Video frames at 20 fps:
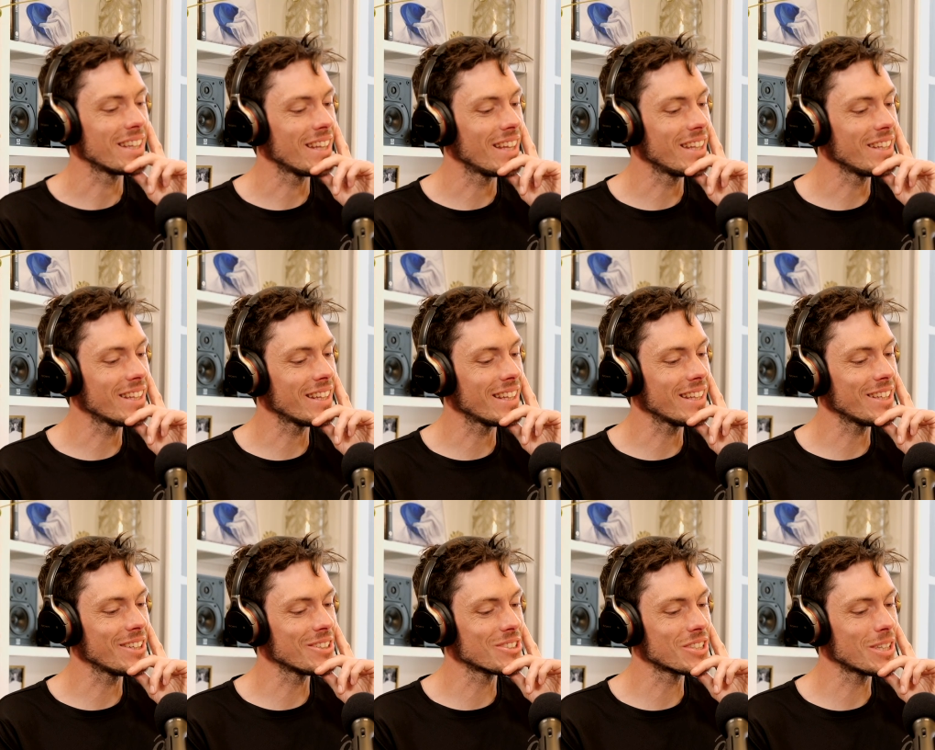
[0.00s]

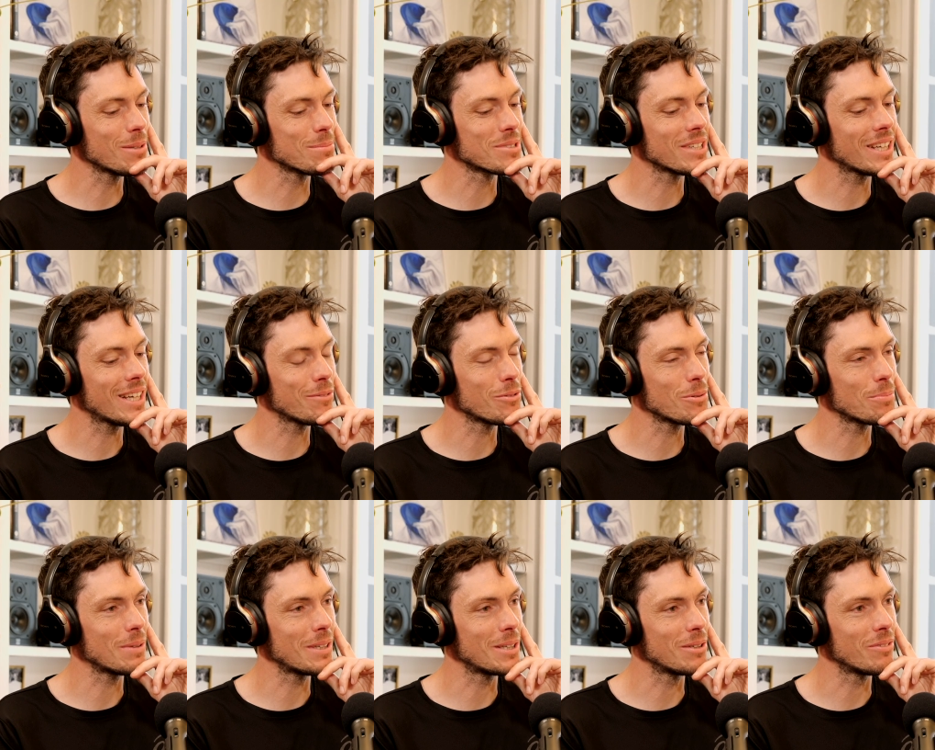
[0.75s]
You seem to have a
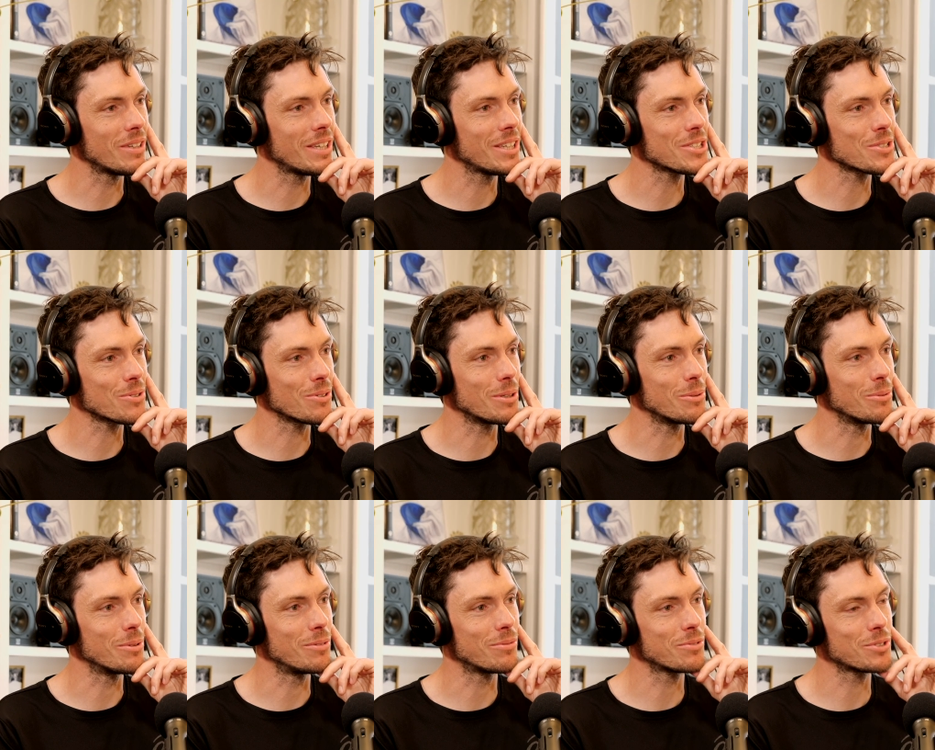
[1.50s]
bit of a history
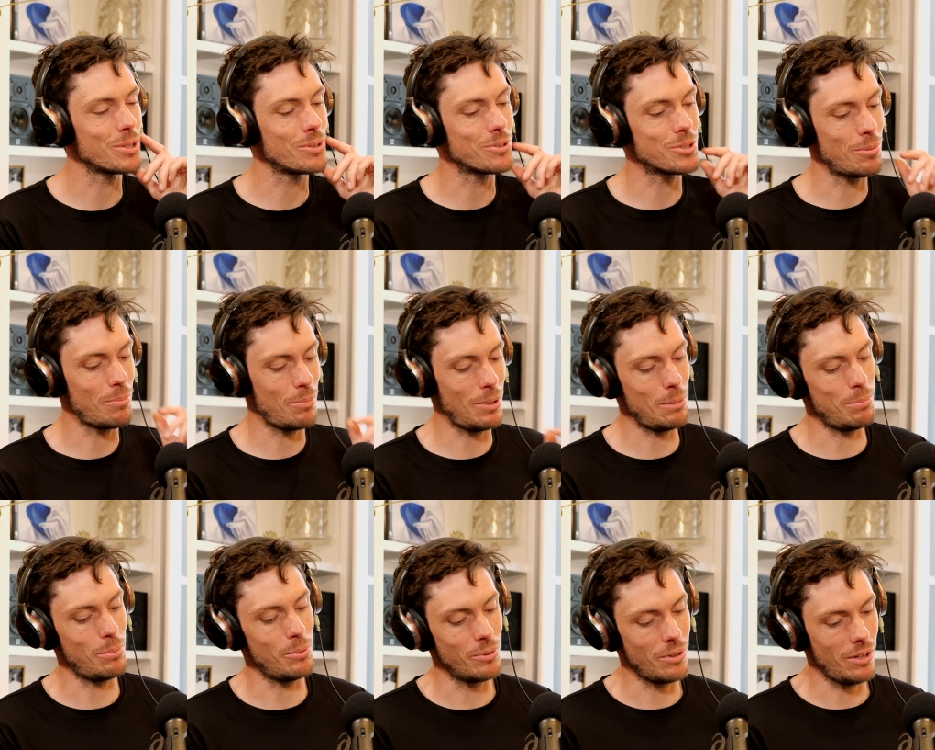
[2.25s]
with shooting
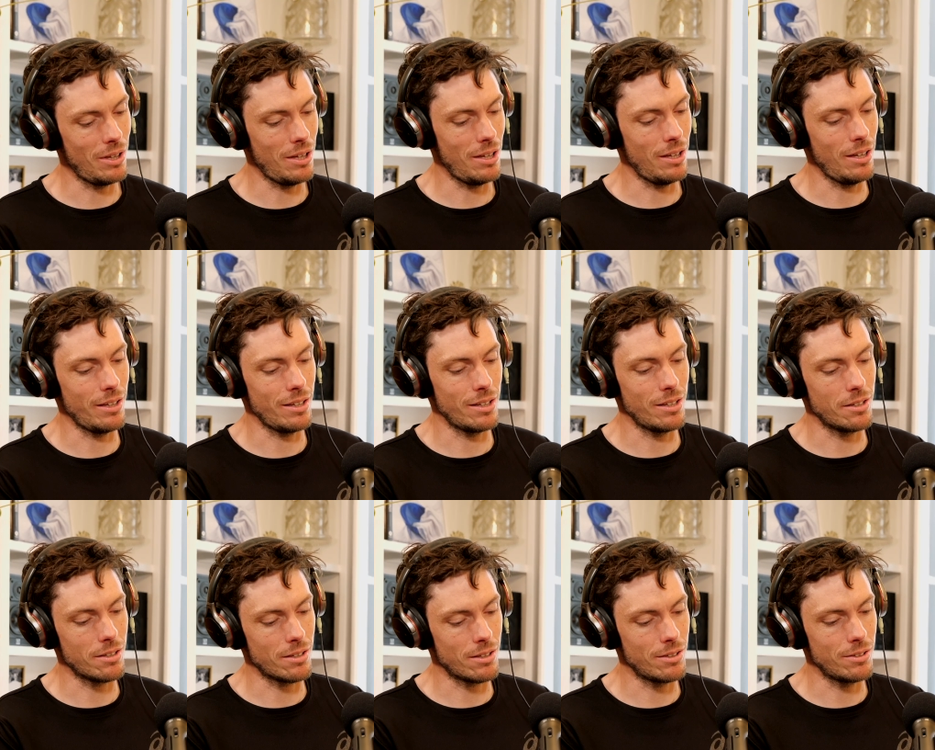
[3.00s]
people that are
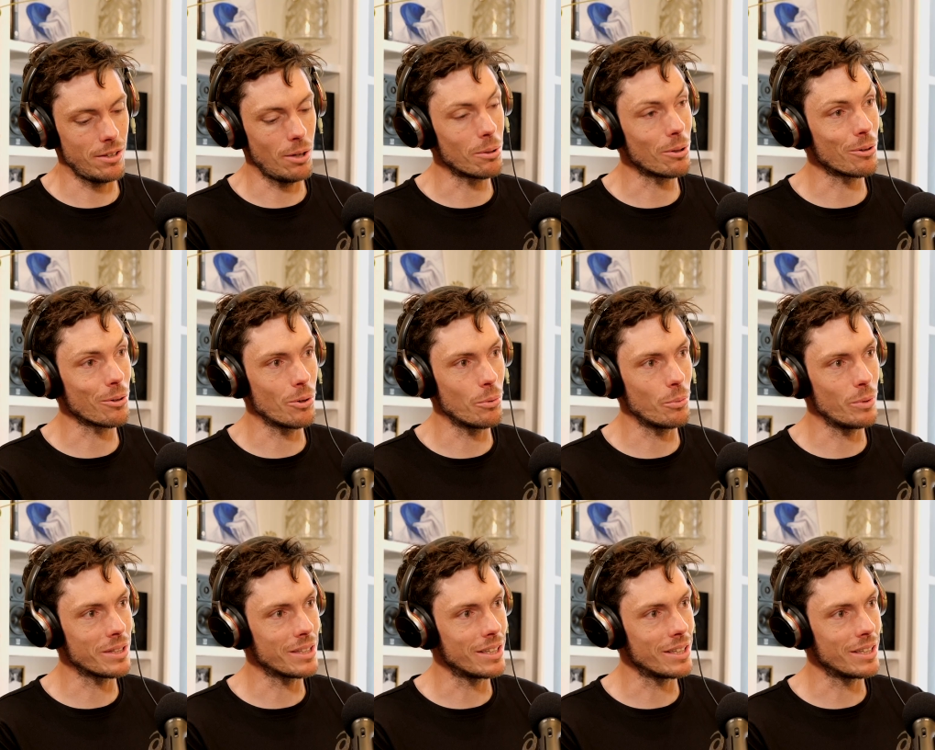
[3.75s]
no longer with